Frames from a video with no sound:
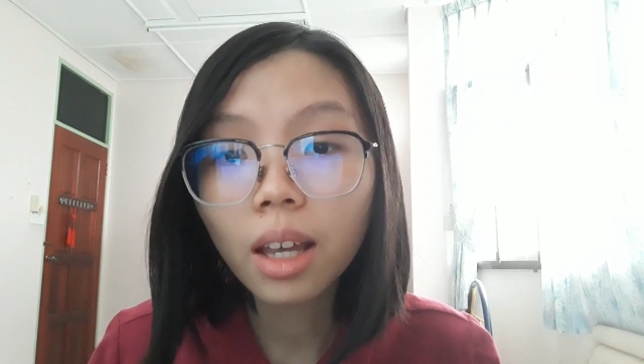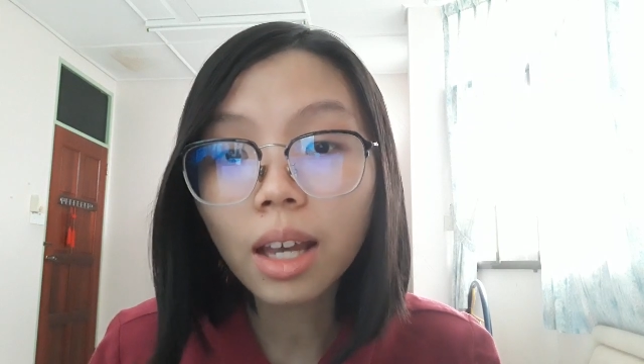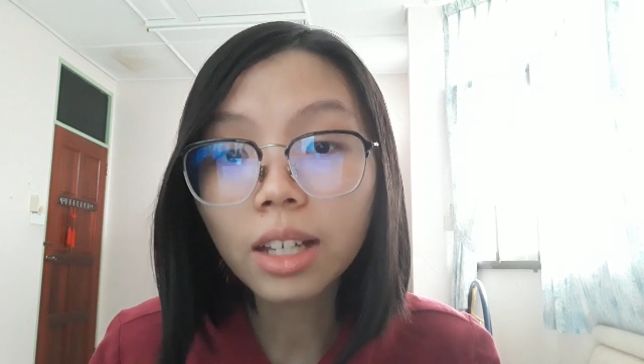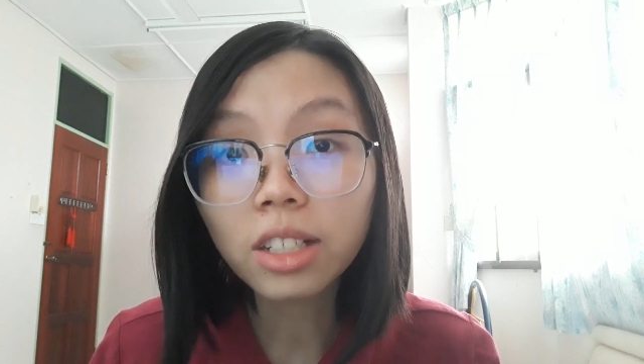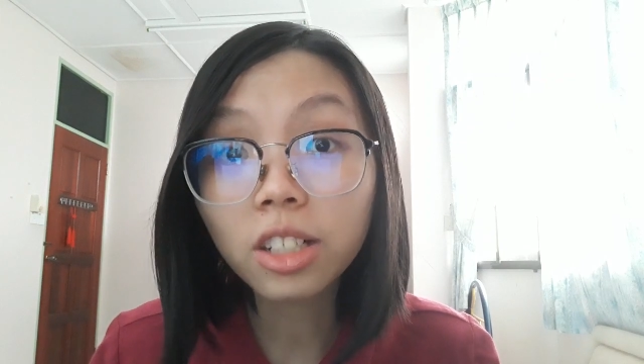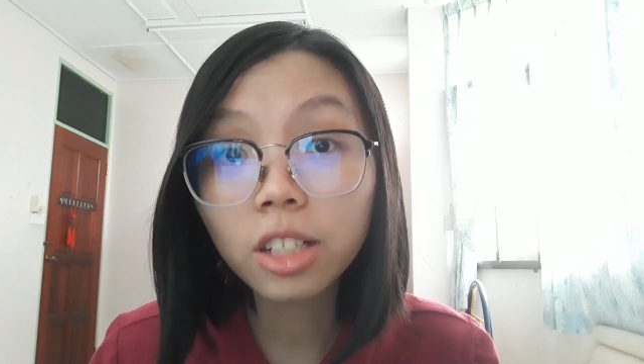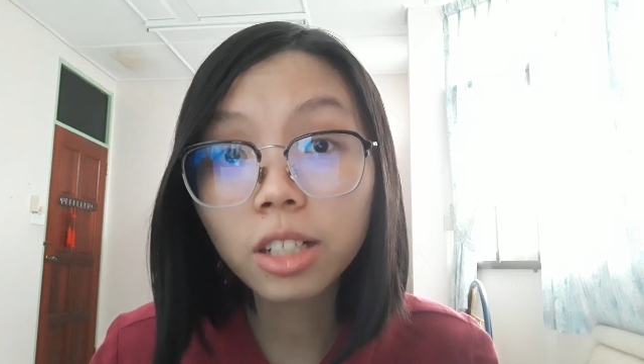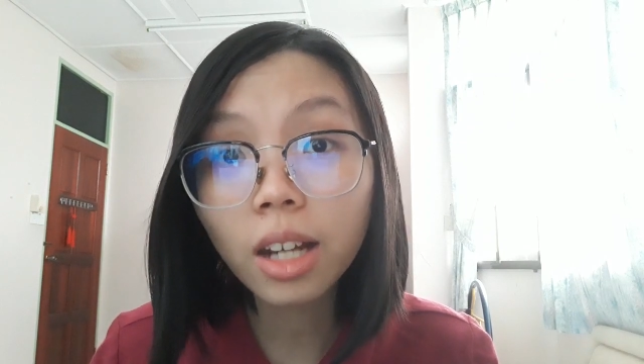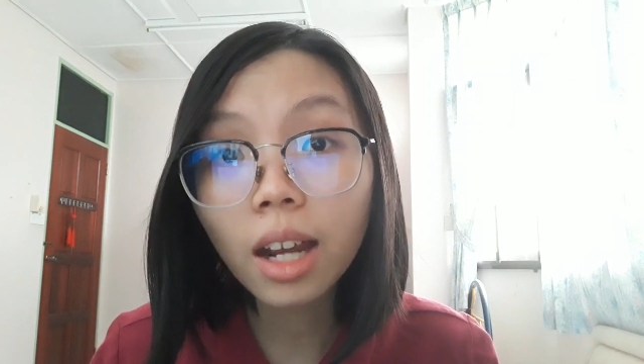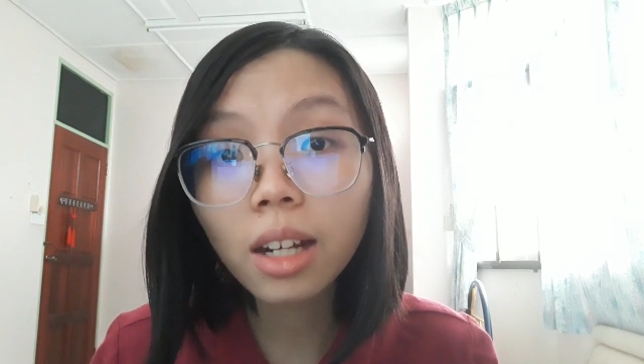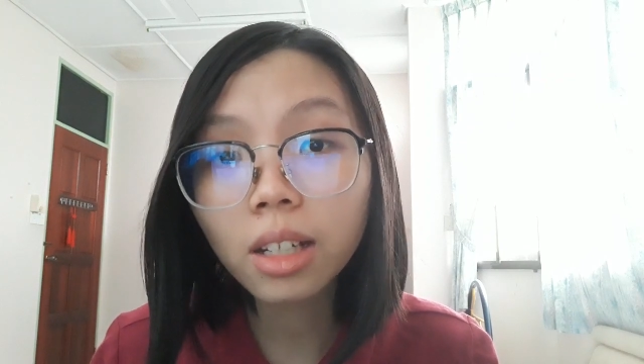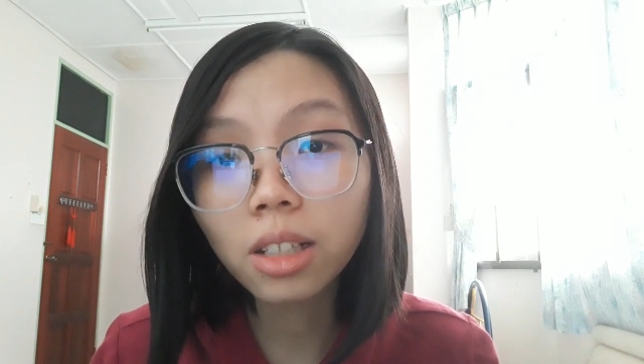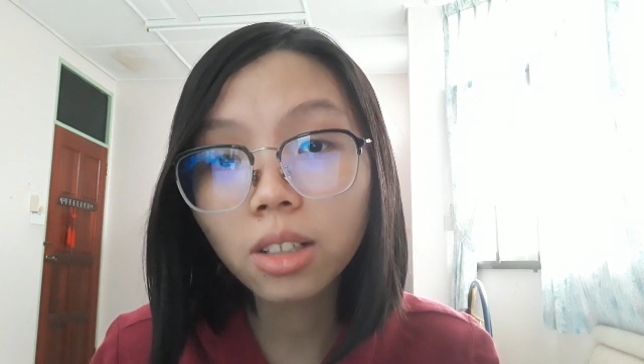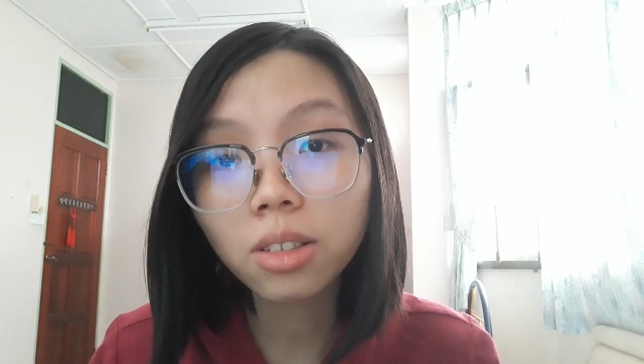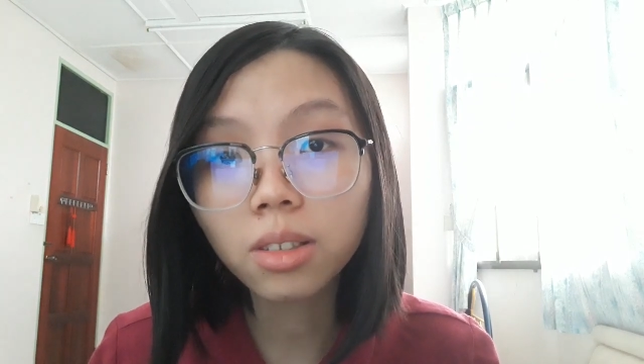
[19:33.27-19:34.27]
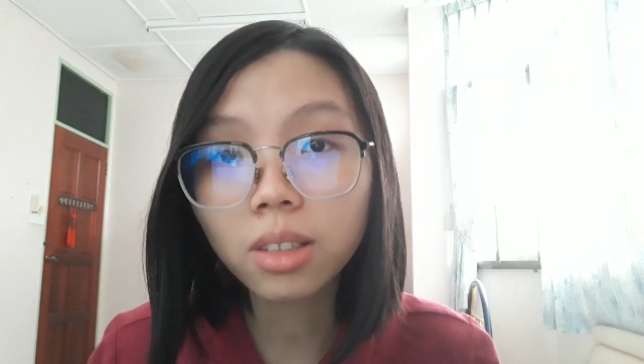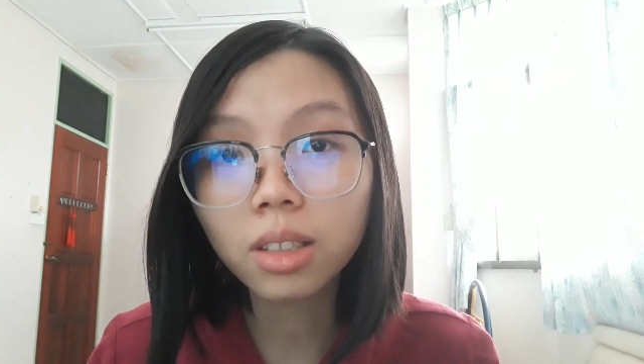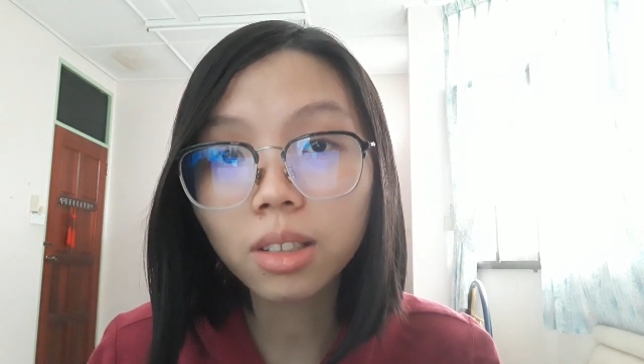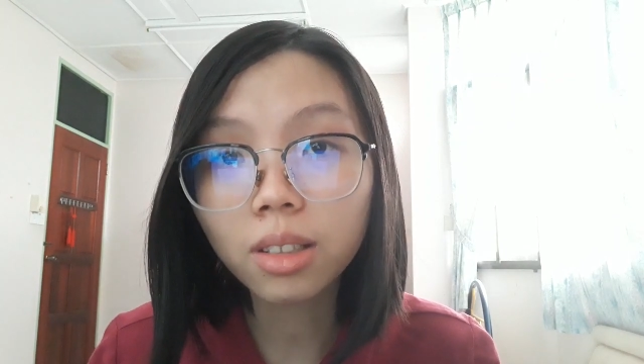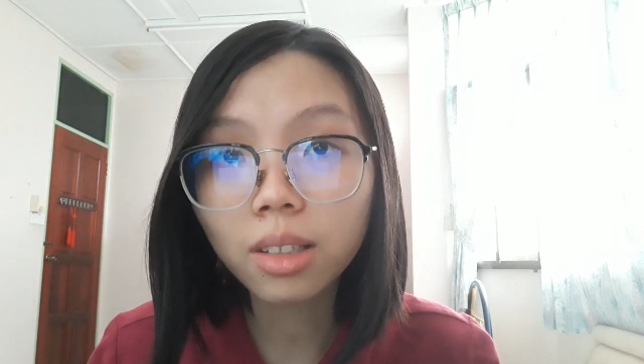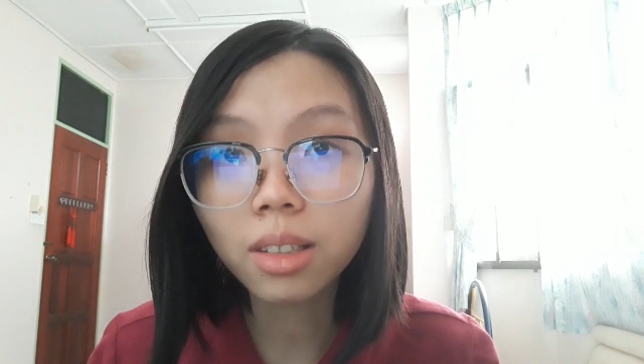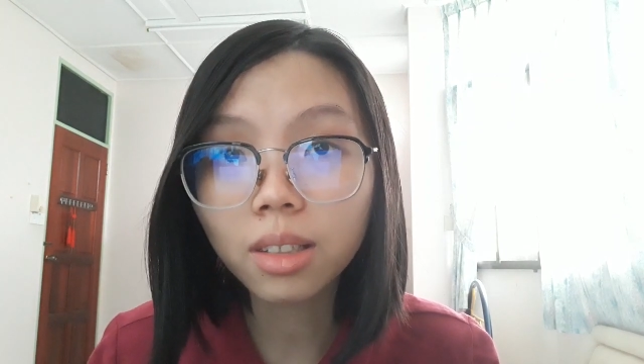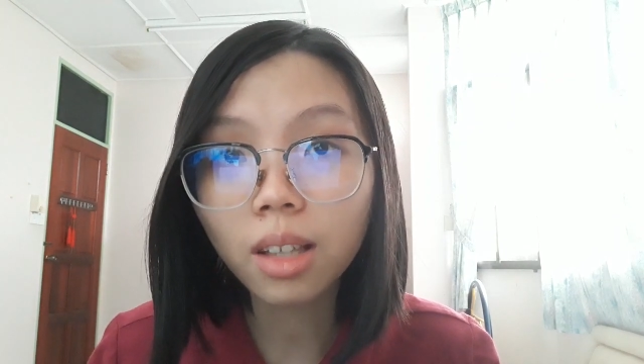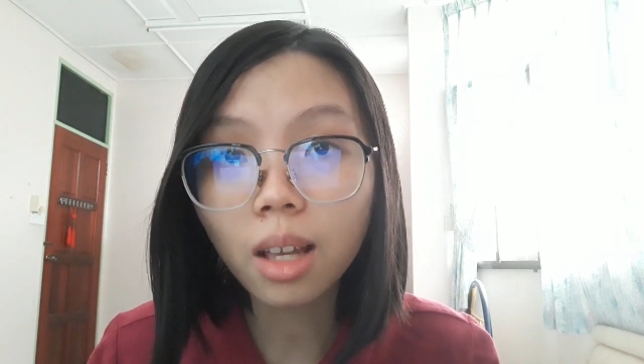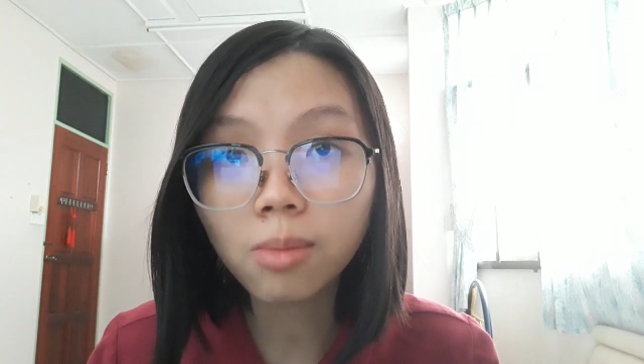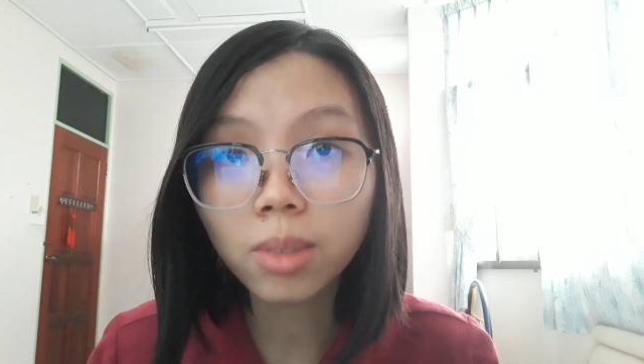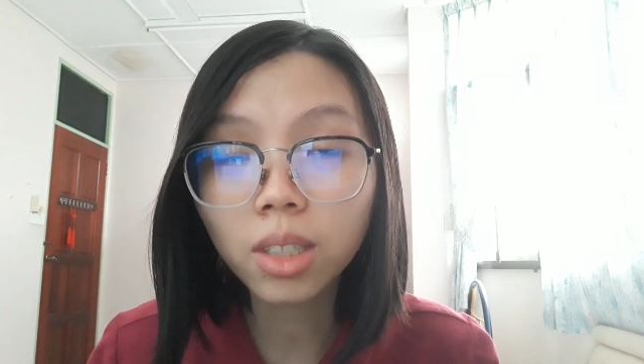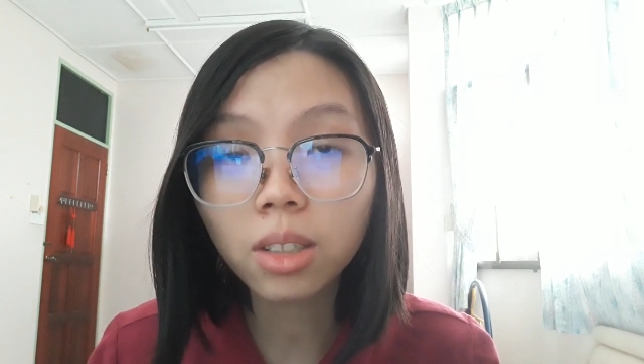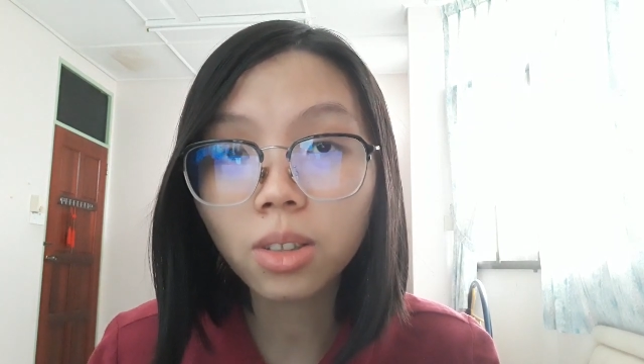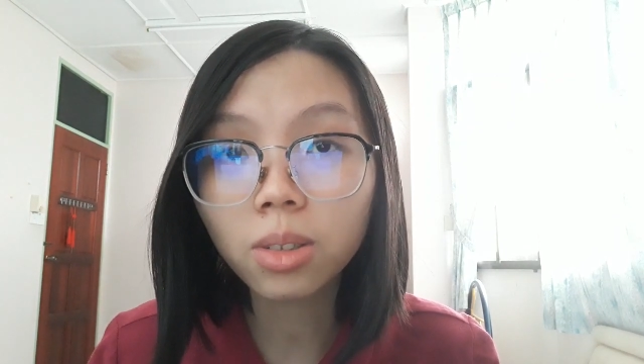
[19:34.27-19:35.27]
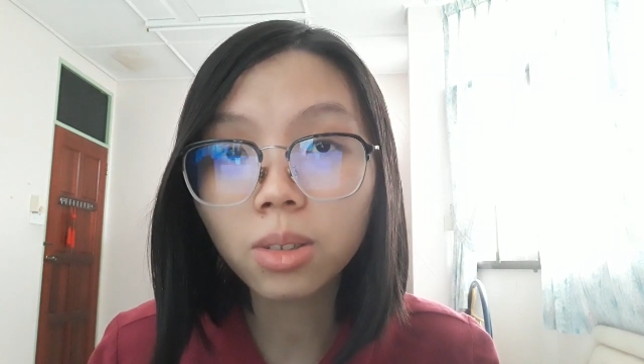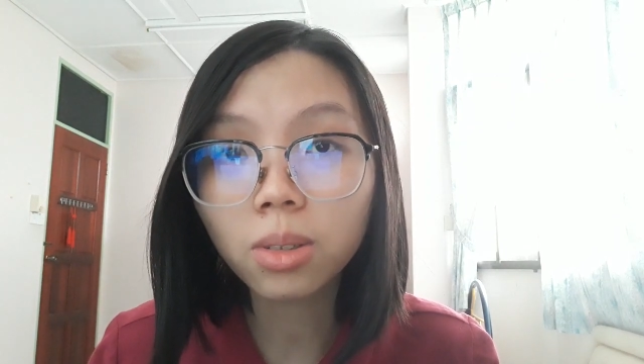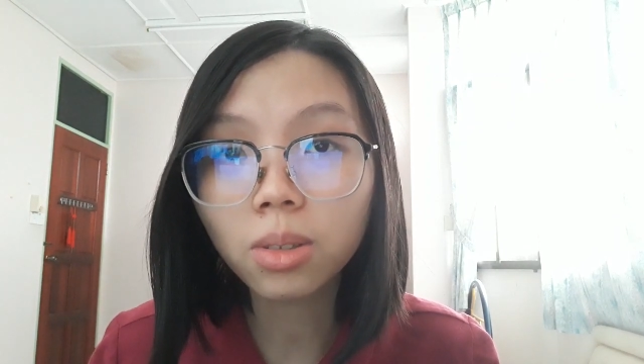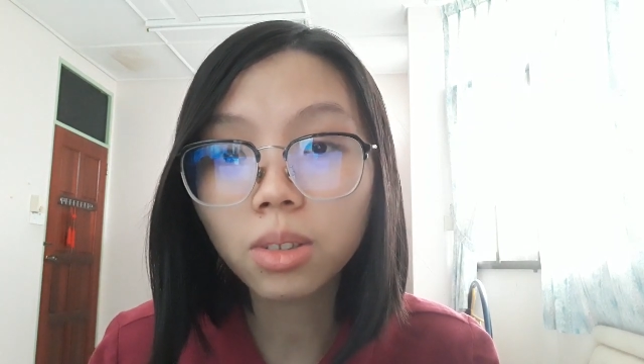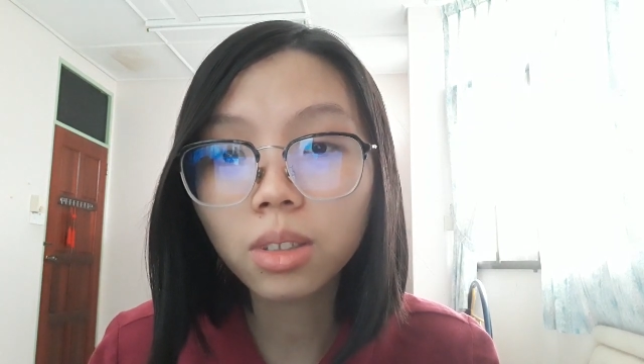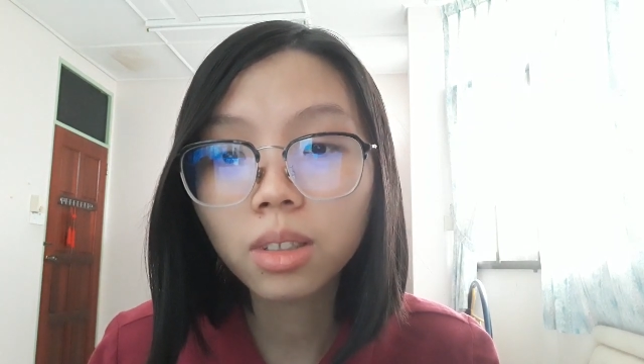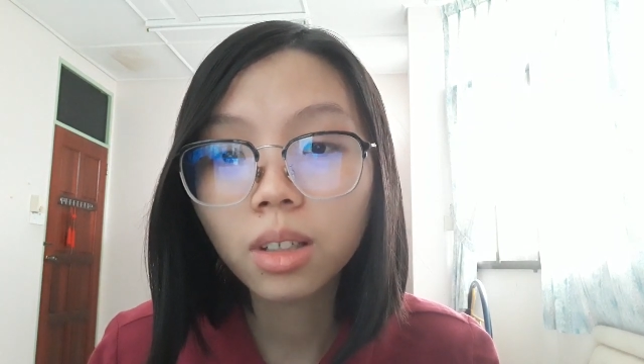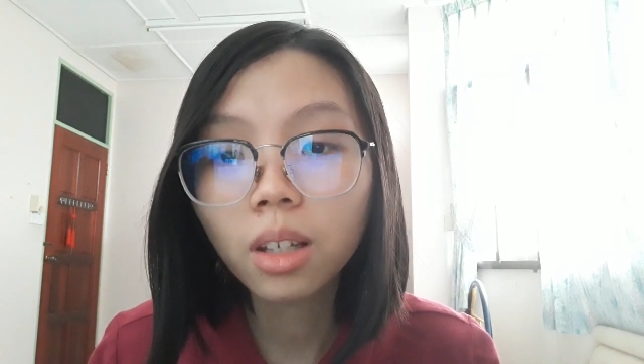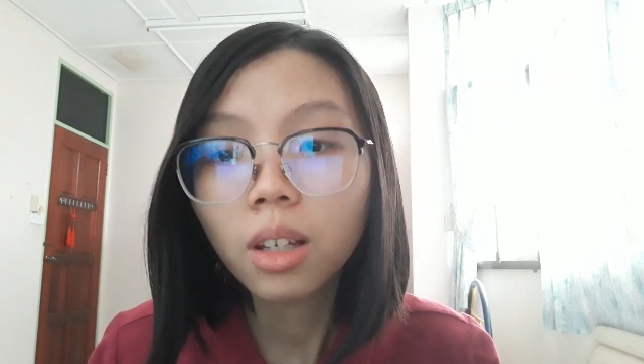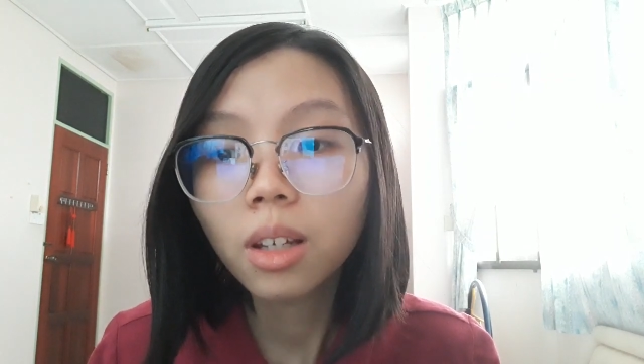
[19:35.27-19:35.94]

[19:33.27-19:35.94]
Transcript: and share it using these CMC tools.